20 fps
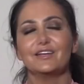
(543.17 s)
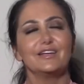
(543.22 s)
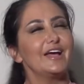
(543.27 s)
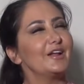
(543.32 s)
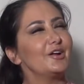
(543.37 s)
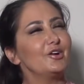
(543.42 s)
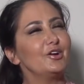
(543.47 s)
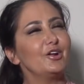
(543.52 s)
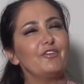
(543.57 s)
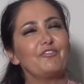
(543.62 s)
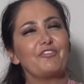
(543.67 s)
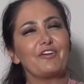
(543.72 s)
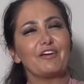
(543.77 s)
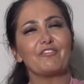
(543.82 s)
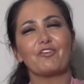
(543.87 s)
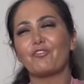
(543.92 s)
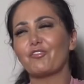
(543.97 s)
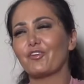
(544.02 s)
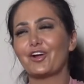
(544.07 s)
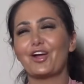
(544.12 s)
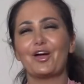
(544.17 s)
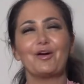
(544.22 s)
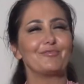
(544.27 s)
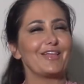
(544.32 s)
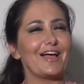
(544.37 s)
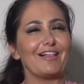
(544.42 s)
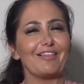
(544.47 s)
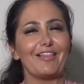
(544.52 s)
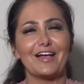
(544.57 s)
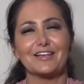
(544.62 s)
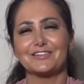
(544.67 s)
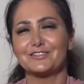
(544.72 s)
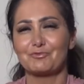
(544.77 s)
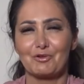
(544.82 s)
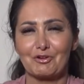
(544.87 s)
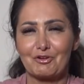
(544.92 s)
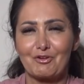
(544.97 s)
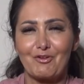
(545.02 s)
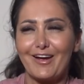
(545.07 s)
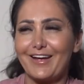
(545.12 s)
don't know if I've overcome that last
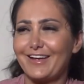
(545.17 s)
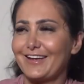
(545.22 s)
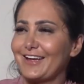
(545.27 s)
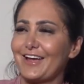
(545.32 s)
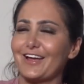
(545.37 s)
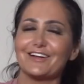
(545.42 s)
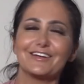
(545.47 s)
one quite yet